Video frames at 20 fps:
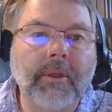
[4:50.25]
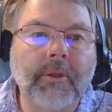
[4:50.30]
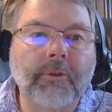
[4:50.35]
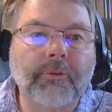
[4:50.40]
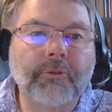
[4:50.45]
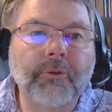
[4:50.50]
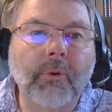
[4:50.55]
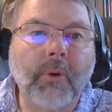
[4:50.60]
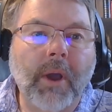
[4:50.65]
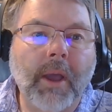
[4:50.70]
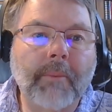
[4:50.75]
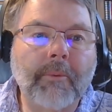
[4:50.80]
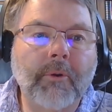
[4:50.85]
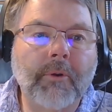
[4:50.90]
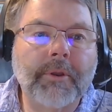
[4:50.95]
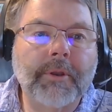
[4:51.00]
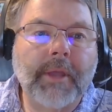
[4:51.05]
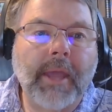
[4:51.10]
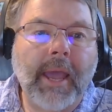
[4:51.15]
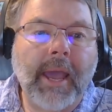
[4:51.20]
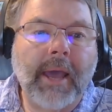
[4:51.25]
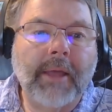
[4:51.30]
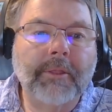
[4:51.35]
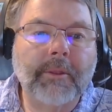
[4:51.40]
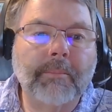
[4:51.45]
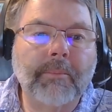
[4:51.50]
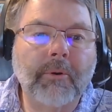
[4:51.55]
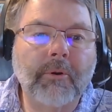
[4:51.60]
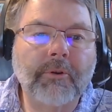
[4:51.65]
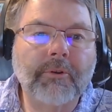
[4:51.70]
So I'm going to add the
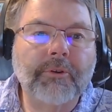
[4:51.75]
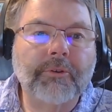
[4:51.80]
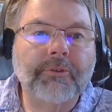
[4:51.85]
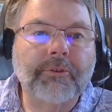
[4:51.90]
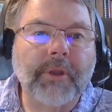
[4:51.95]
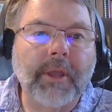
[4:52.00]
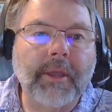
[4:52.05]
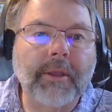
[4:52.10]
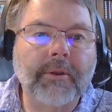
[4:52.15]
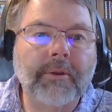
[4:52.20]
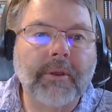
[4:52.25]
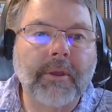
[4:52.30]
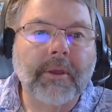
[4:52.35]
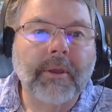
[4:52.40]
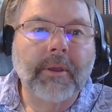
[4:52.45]
purchase date,